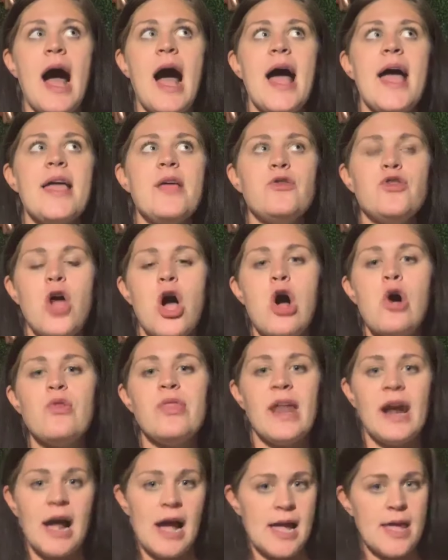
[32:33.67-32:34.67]
I know
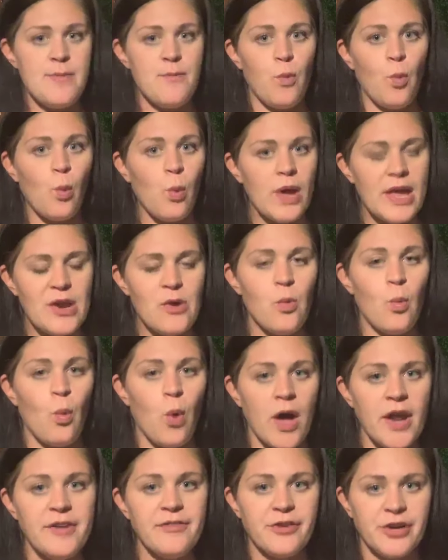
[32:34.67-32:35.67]
that I am in
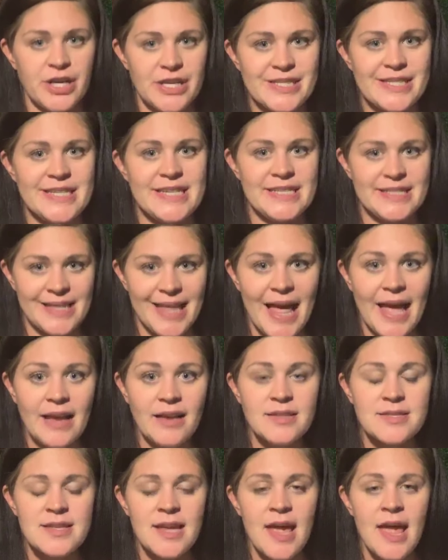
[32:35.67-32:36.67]
one of Christie's
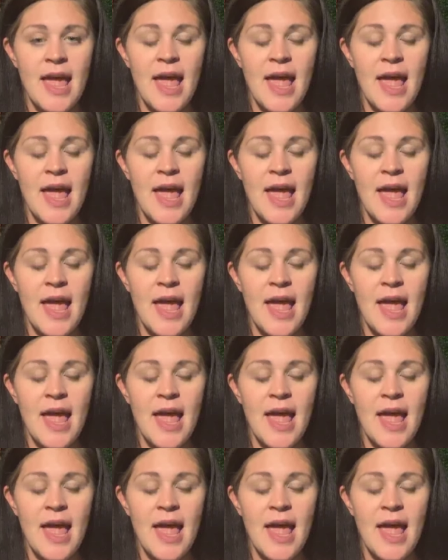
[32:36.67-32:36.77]
legs,